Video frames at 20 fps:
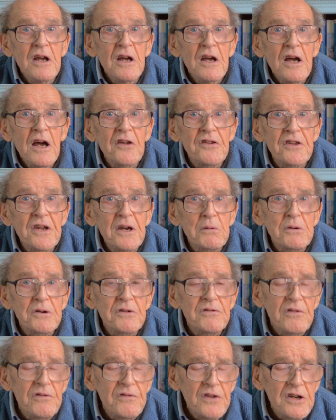and they would have
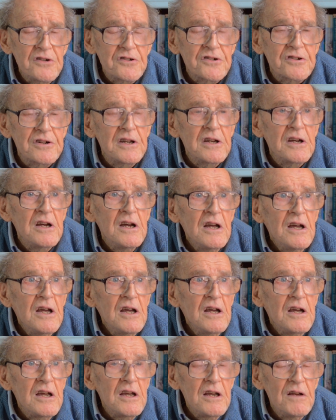eventually
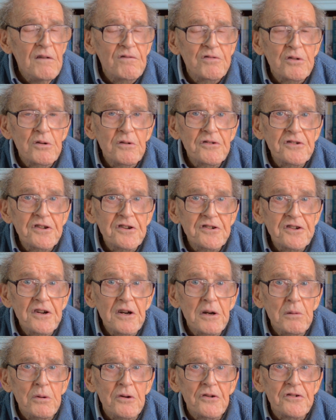influenced the
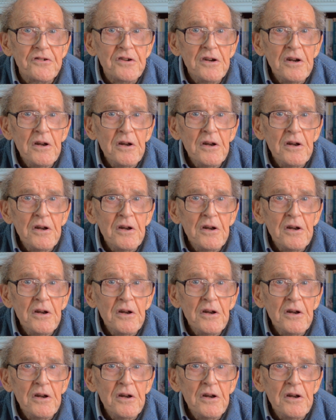syllabus.